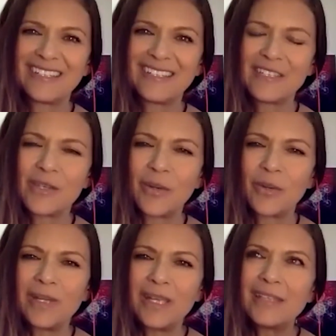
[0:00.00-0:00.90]

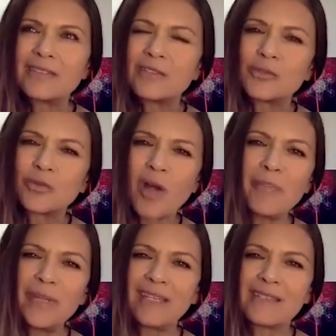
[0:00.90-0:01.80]
So it's
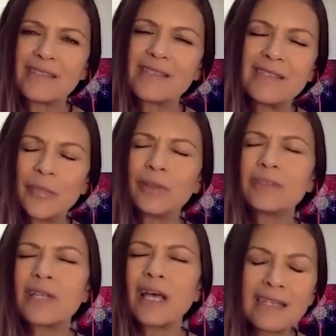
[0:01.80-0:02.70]
dropping into the
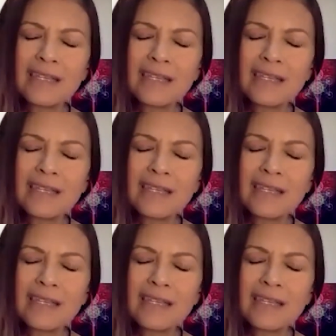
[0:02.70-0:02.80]
simple,